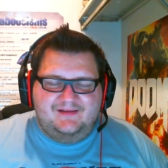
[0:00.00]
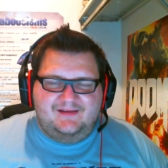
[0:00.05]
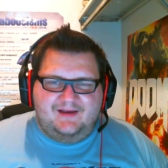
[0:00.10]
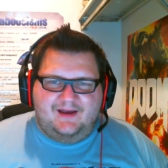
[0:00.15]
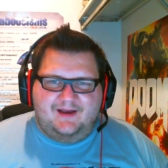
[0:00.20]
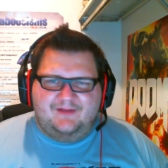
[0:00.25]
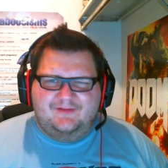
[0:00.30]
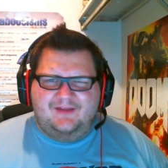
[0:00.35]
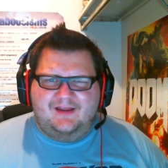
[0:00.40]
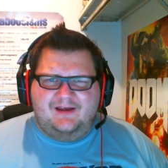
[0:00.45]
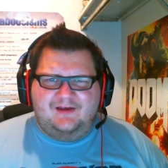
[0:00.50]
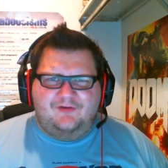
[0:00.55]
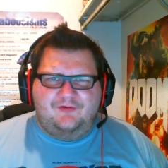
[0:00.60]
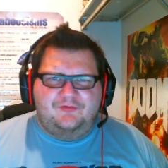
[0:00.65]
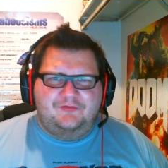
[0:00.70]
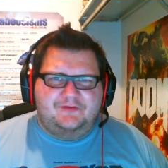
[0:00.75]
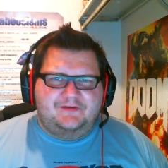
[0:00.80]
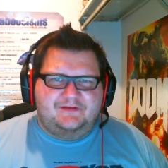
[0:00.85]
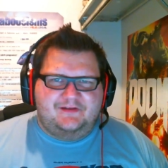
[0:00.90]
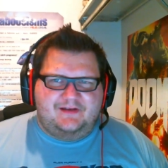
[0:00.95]
Uh, not
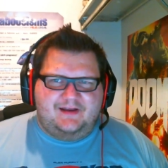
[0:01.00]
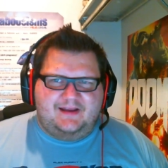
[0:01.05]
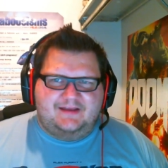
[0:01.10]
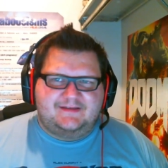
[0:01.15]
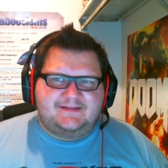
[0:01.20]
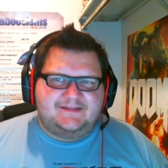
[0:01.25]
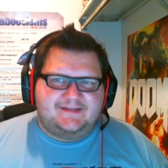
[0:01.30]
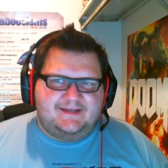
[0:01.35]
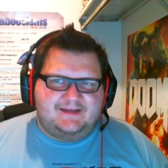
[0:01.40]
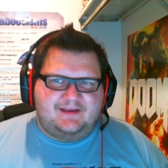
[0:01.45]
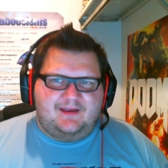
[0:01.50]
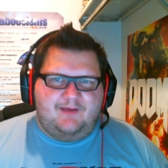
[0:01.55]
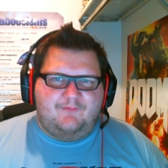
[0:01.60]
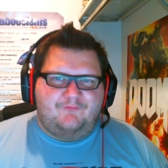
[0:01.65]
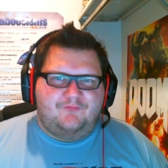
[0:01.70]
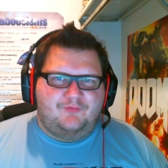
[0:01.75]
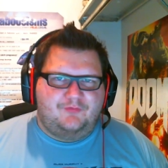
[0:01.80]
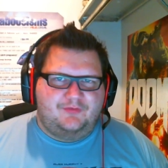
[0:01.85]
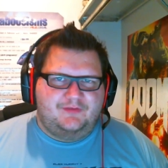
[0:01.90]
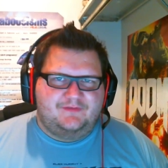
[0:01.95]
only did I stick up
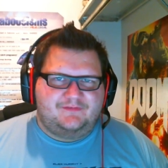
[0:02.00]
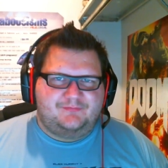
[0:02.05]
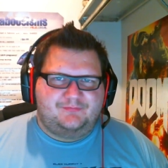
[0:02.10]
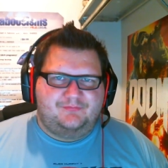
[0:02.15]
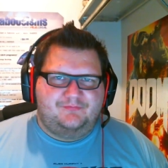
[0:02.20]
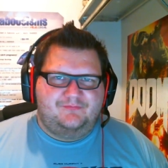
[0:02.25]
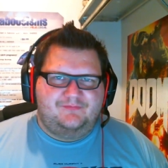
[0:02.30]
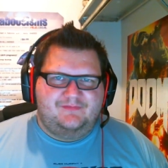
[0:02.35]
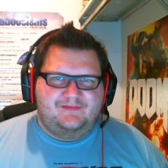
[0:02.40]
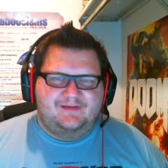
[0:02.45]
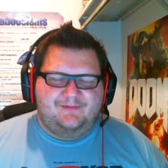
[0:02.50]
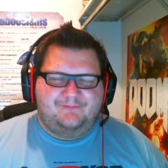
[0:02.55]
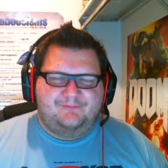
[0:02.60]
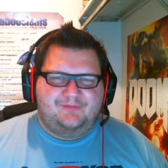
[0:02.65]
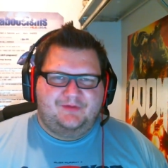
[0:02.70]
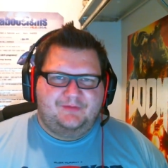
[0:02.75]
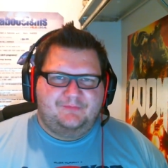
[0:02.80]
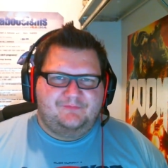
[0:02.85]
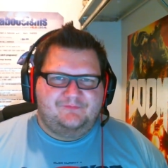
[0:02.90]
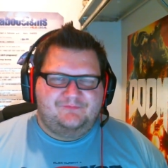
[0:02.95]
for this, uh,
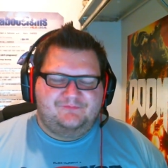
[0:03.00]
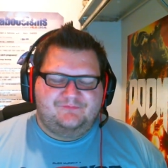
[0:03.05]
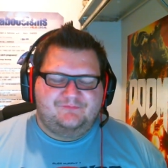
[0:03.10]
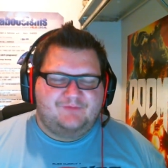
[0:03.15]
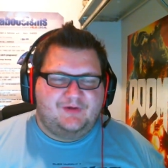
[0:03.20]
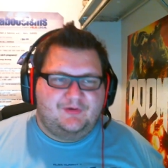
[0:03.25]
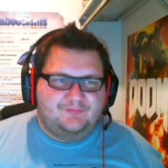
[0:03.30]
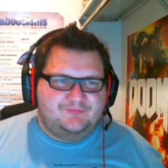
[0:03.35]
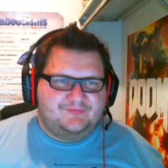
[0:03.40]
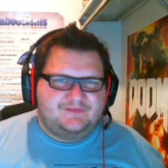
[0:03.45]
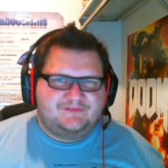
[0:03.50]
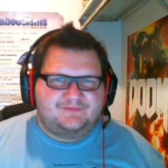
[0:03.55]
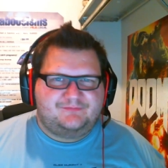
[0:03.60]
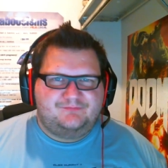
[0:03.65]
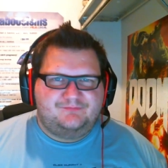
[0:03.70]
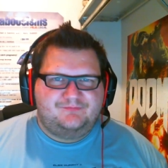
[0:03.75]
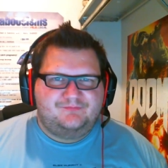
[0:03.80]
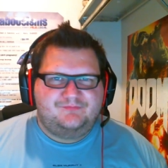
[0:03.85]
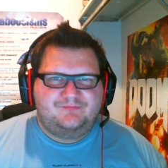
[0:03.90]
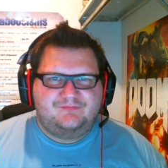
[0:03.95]
well, this
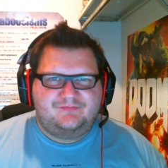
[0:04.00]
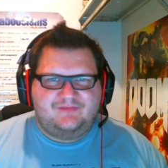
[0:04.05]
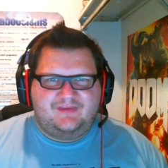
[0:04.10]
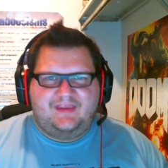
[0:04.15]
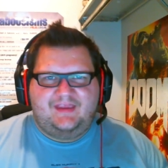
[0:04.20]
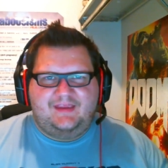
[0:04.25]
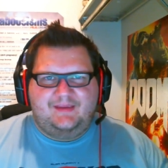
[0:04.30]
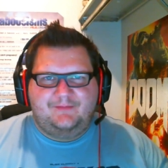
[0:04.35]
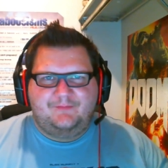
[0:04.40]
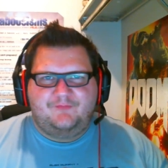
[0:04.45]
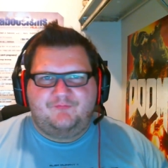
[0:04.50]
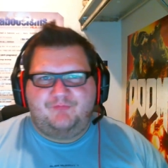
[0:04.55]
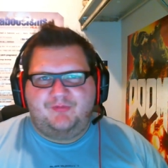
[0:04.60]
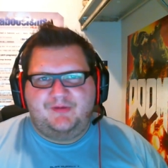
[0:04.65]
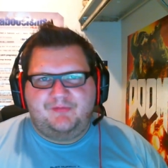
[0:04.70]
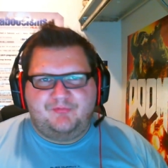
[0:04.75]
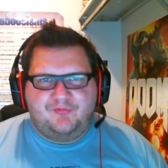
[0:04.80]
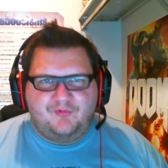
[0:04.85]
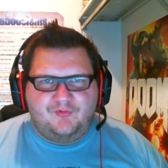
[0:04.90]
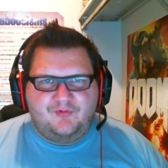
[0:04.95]
team of
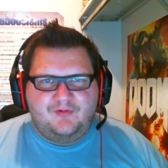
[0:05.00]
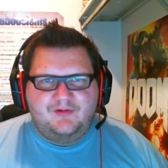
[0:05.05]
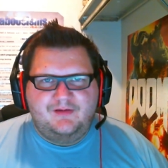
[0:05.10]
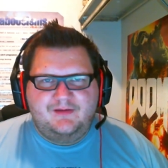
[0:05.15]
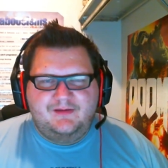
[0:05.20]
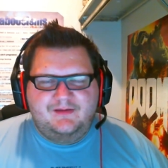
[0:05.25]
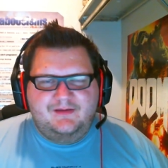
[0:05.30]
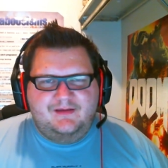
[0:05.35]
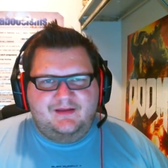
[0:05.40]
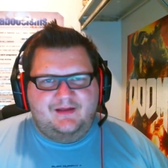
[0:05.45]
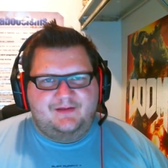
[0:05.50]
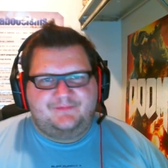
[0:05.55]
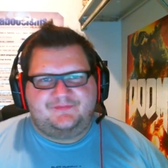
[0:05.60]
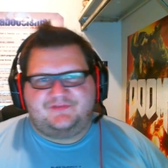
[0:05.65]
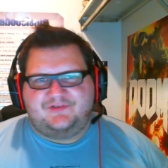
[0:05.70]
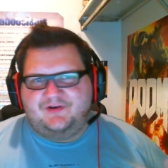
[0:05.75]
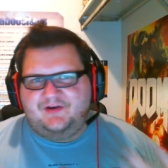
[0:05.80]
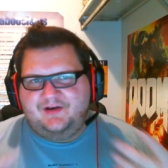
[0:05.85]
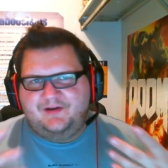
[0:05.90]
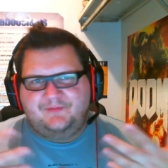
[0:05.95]
people, I'm
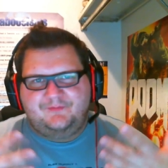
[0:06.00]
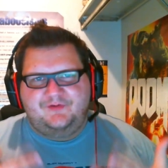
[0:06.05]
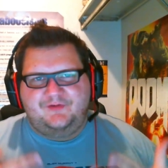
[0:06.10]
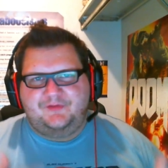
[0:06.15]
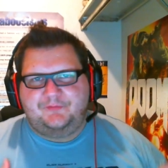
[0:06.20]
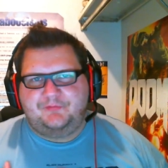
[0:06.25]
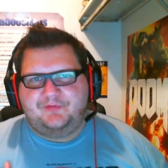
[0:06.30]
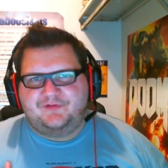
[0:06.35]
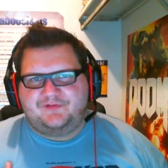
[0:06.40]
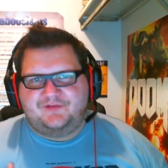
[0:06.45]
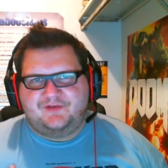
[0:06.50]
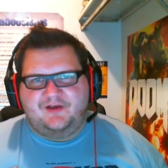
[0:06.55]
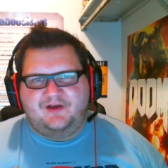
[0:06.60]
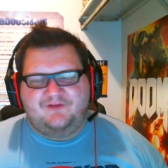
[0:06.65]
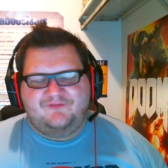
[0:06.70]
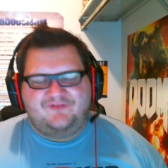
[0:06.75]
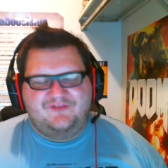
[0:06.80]
sorry, I'm really pissed off.